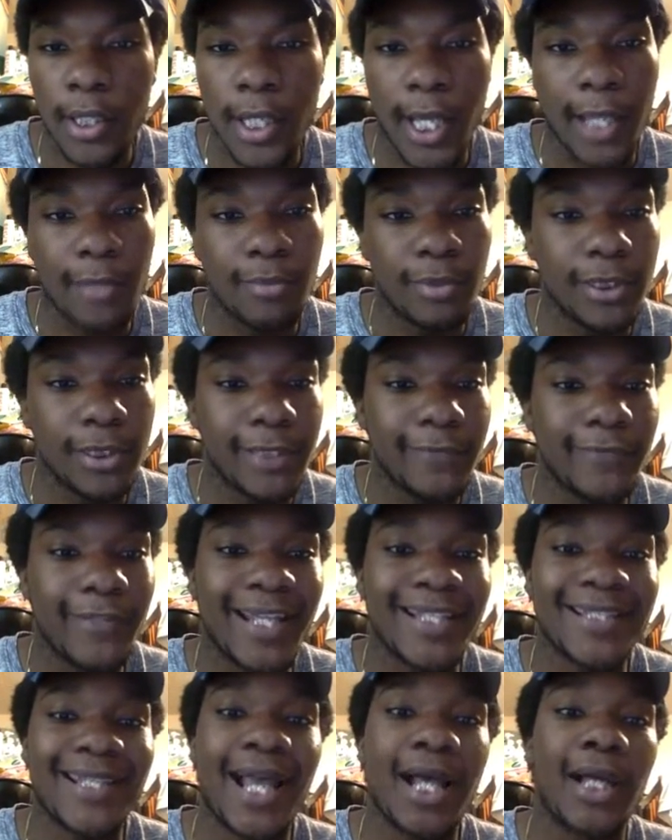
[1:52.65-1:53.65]
I believe
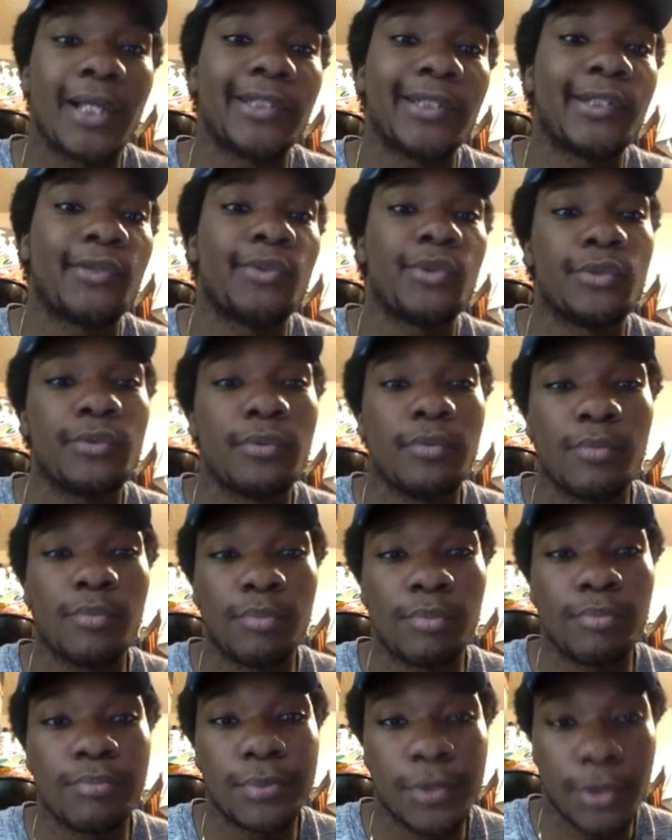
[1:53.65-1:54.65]
that's how they will
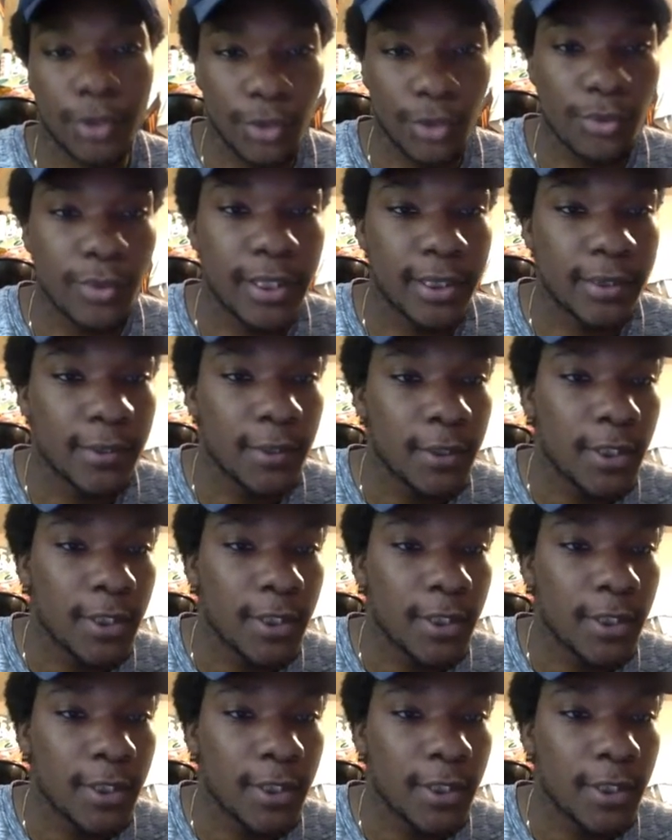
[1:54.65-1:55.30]
do it.